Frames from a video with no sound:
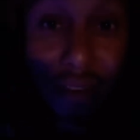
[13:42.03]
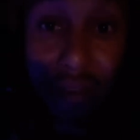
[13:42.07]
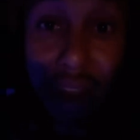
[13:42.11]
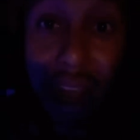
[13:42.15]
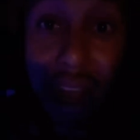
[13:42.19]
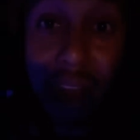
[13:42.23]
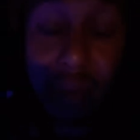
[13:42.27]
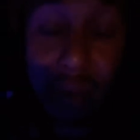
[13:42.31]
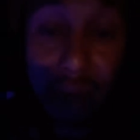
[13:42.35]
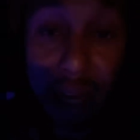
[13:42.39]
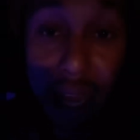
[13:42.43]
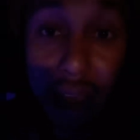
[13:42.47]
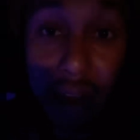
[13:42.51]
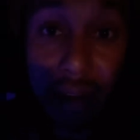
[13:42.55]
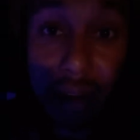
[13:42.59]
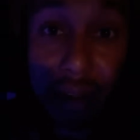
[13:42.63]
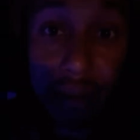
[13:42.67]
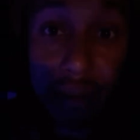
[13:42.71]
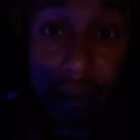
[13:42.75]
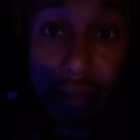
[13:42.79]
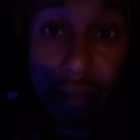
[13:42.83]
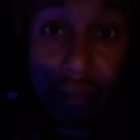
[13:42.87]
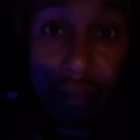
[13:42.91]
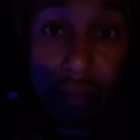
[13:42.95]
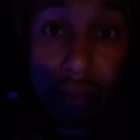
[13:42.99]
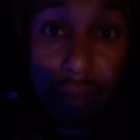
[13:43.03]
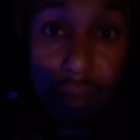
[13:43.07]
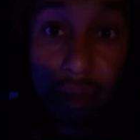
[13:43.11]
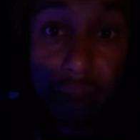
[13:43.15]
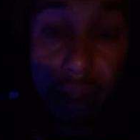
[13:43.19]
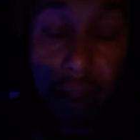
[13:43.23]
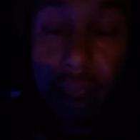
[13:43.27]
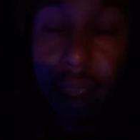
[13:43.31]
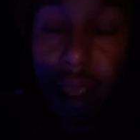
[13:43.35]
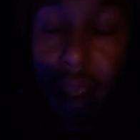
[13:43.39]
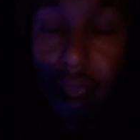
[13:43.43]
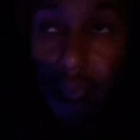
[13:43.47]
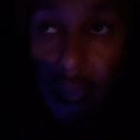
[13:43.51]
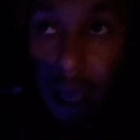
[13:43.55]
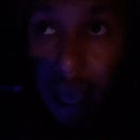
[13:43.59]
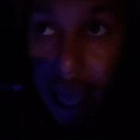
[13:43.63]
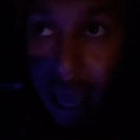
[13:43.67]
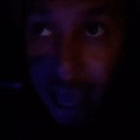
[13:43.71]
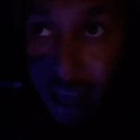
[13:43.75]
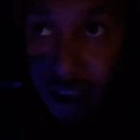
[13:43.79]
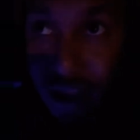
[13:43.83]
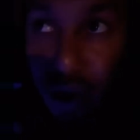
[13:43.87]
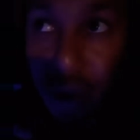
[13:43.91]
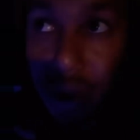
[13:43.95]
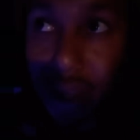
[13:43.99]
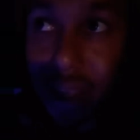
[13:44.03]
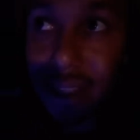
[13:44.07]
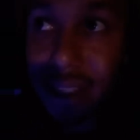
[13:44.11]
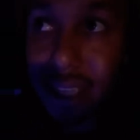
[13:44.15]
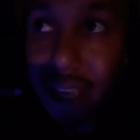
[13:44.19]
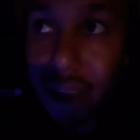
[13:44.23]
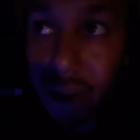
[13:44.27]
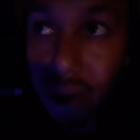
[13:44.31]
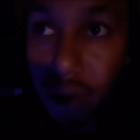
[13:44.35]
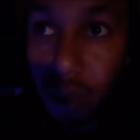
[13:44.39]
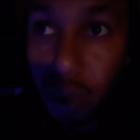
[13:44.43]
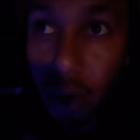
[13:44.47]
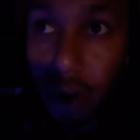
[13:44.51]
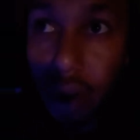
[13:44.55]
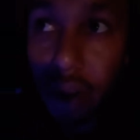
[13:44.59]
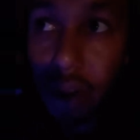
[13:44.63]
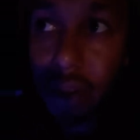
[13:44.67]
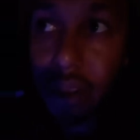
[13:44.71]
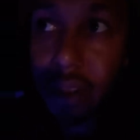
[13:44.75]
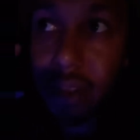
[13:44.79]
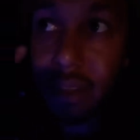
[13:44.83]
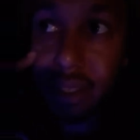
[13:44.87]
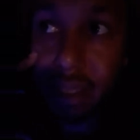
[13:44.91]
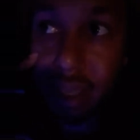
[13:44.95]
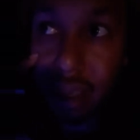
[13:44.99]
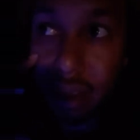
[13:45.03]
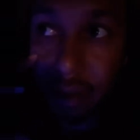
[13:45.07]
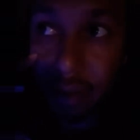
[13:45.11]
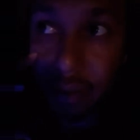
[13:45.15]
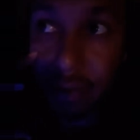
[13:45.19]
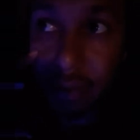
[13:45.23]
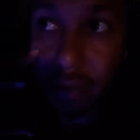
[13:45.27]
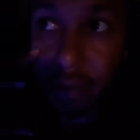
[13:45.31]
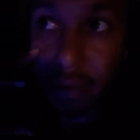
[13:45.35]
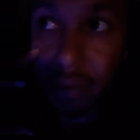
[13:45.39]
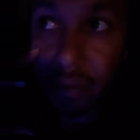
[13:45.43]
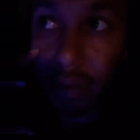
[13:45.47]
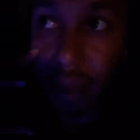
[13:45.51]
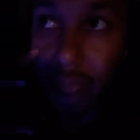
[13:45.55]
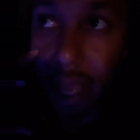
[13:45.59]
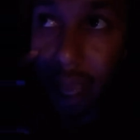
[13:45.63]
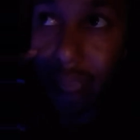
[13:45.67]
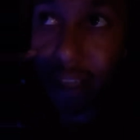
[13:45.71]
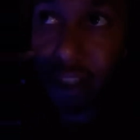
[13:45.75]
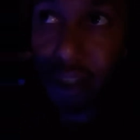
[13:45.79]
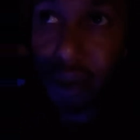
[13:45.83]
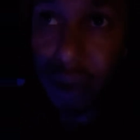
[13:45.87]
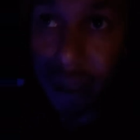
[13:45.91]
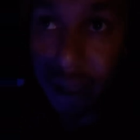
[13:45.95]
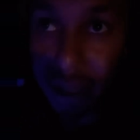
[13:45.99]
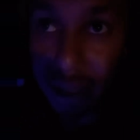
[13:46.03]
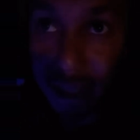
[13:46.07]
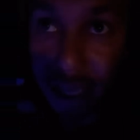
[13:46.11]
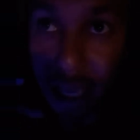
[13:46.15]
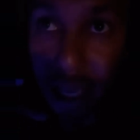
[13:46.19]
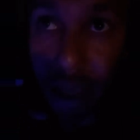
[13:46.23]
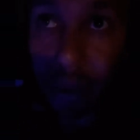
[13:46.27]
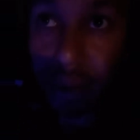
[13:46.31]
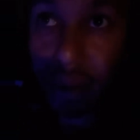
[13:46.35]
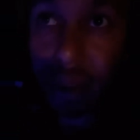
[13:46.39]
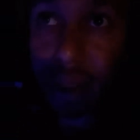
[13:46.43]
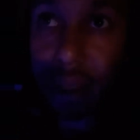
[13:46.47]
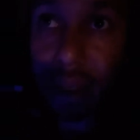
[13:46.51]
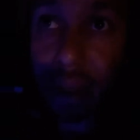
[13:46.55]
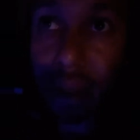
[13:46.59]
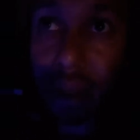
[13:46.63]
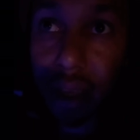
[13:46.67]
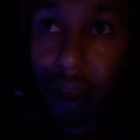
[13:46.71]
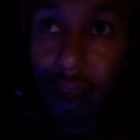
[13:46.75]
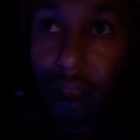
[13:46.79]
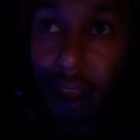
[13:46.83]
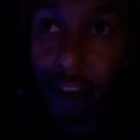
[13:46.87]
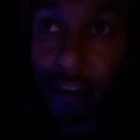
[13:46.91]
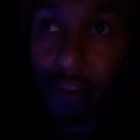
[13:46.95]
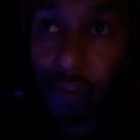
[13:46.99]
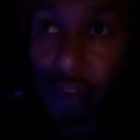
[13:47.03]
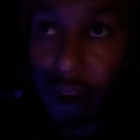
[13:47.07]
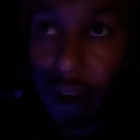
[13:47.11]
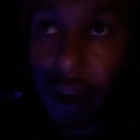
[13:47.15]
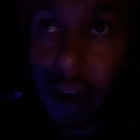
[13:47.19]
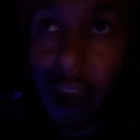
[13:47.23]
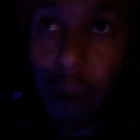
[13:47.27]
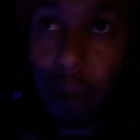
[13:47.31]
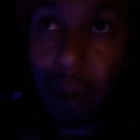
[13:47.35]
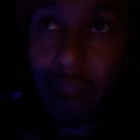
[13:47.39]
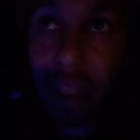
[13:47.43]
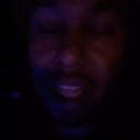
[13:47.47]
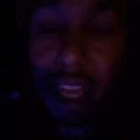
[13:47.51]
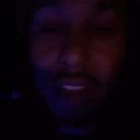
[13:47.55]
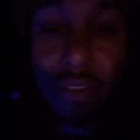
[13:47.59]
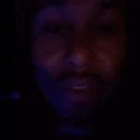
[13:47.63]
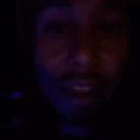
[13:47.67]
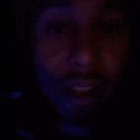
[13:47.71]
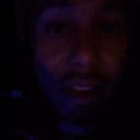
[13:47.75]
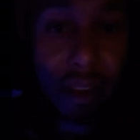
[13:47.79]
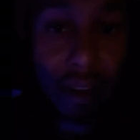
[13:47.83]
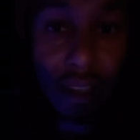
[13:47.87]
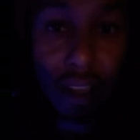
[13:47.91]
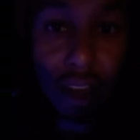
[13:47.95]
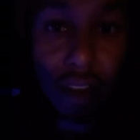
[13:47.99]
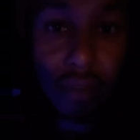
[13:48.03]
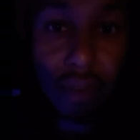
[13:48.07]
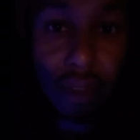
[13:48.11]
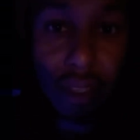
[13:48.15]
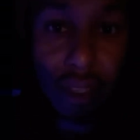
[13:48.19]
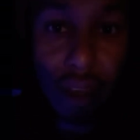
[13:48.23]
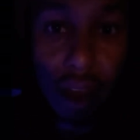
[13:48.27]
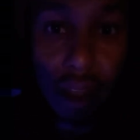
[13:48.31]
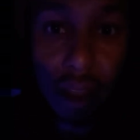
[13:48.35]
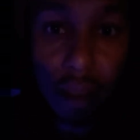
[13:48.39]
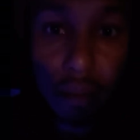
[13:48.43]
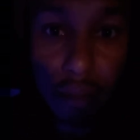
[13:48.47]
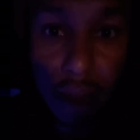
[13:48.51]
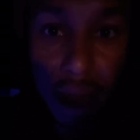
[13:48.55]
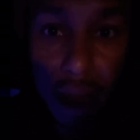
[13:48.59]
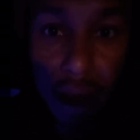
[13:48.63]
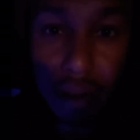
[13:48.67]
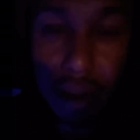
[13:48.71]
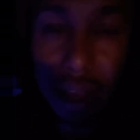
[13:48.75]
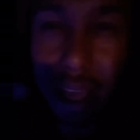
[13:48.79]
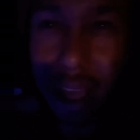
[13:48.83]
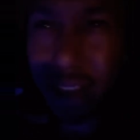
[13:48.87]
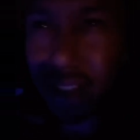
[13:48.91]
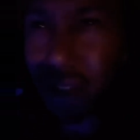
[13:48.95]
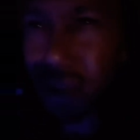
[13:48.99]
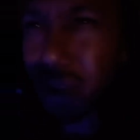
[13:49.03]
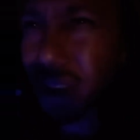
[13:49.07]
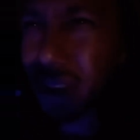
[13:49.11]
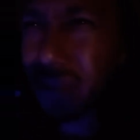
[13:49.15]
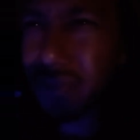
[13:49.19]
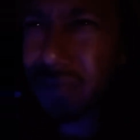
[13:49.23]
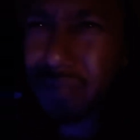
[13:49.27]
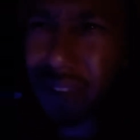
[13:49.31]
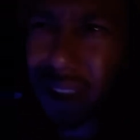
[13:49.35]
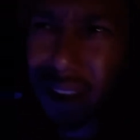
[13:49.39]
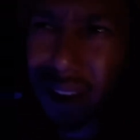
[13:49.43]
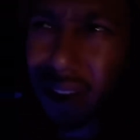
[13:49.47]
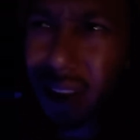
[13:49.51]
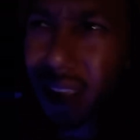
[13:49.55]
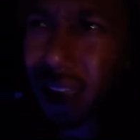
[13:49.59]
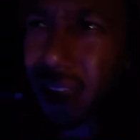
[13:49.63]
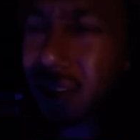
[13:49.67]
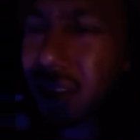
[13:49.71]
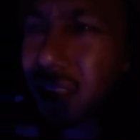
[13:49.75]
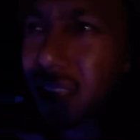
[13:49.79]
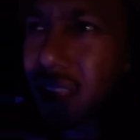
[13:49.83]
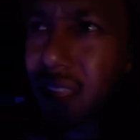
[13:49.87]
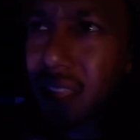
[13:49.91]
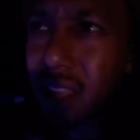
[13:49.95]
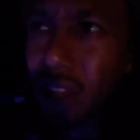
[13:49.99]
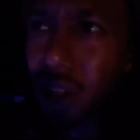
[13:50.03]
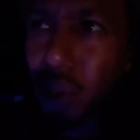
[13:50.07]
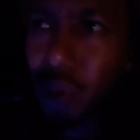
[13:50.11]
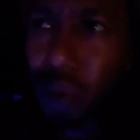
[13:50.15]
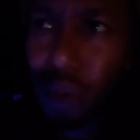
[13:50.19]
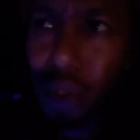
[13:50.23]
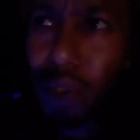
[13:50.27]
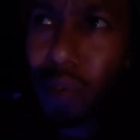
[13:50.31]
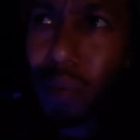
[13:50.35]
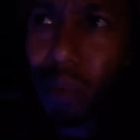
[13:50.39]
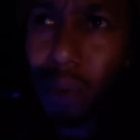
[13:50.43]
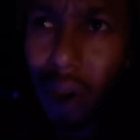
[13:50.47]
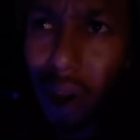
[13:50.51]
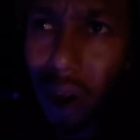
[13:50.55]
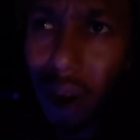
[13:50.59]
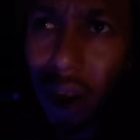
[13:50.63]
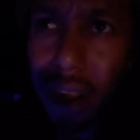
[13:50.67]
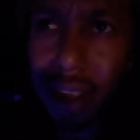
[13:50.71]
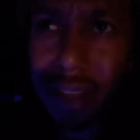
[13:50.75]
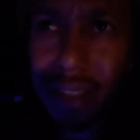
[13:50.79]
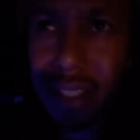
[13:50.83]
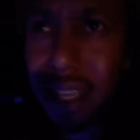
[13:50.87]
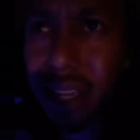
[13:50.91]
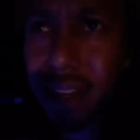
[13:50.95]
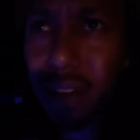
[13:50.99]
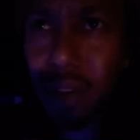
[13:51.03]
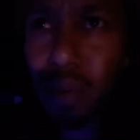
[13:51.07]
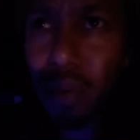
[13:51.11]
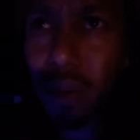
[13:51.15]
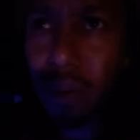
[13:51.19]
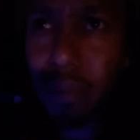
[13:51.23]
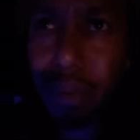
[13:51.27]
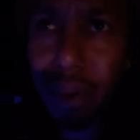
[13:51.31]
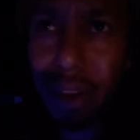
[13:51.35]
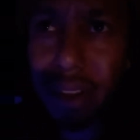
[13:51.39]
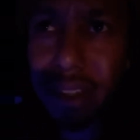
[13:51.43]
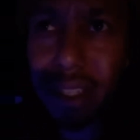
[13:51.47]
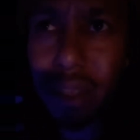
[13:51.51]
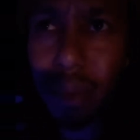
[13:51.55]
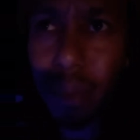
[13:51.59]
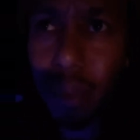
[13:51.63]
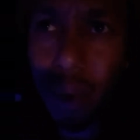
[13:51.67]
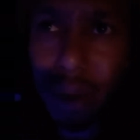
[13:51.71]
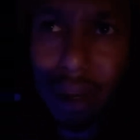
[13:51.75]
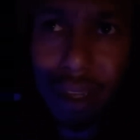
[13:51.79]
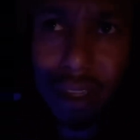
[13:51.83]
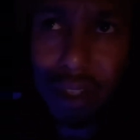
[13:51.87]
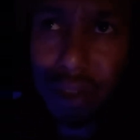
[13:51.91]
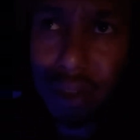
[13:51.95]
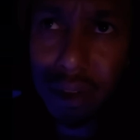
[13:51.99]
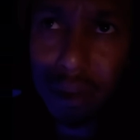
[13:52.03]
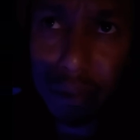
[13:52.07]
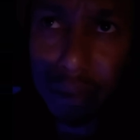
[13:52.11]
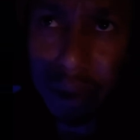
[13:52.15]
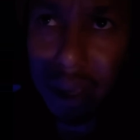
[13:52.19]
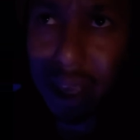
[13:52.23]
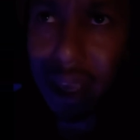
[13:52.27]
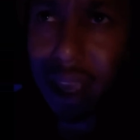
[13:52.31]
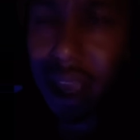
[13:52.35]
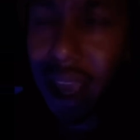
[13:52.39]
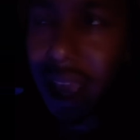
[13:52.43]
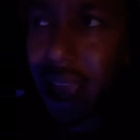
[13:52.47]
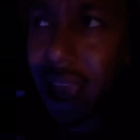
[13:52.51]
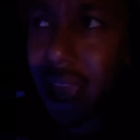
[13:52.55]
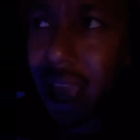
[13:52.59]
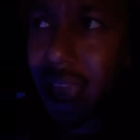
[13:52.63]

survive without it. As you continue to work on yourself, as you continue to figure out what loving yourself is all about, as you can figure out who you are instead of who a person wanted you to be,